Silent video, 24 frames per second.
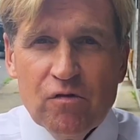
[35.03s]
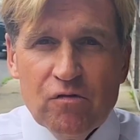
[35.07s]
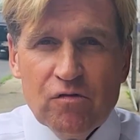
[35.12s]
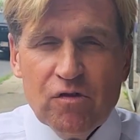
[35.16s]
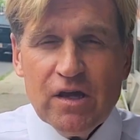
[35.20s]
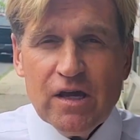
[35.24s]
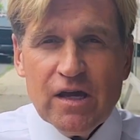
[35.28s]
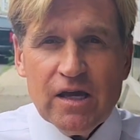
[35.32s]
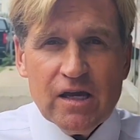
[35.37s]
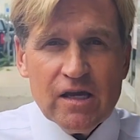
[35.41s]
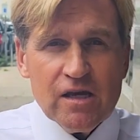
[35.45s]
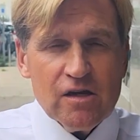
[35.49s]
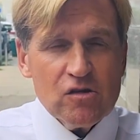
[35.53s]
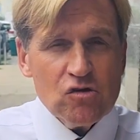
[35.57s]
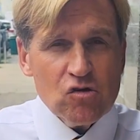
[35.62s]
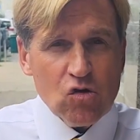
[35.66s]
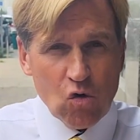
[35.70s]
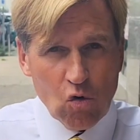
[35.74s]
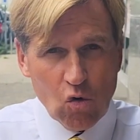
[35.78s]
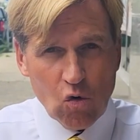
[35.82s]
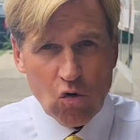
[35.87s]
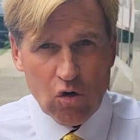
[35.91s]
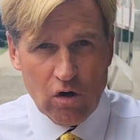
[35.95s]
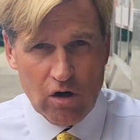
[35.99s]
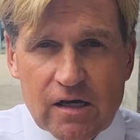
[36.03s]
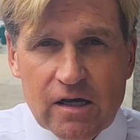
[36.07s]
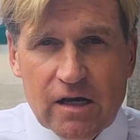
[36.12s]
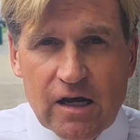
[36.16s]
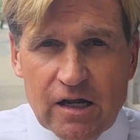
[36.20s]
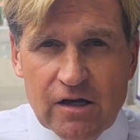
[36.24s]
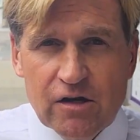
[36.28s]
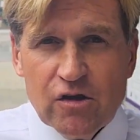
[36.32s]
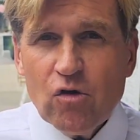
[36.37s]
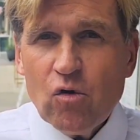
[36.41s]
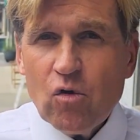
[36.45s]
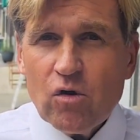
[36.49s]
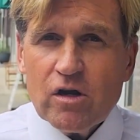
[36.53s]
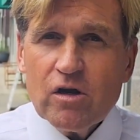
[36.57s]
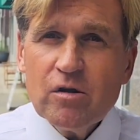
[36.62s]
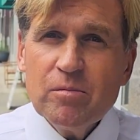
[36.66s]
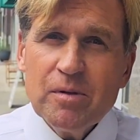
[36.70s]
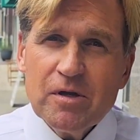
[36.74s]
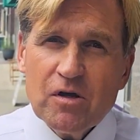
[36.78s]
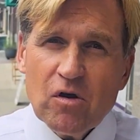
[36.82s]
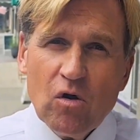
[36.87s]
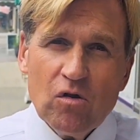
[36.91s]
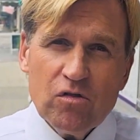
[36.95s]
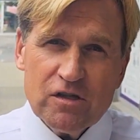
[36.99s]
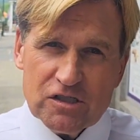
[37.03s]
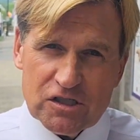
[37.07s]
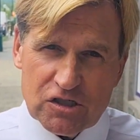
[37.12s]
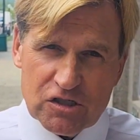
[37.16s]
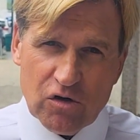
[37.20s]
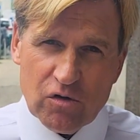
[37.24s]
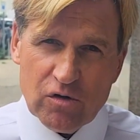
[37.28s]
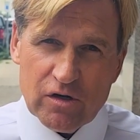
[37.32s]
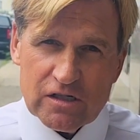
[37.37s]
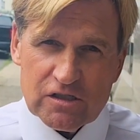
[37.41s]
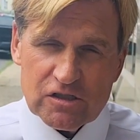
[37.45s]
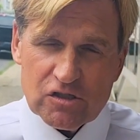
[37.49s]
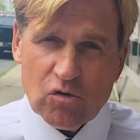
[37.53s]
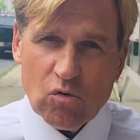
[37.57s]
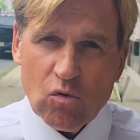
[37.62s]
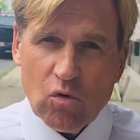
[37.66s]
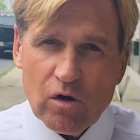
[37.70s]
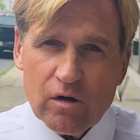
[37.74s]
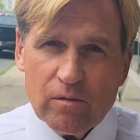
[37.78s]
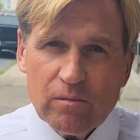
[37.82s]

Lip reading: the court in New York, would be called the surrogate's court,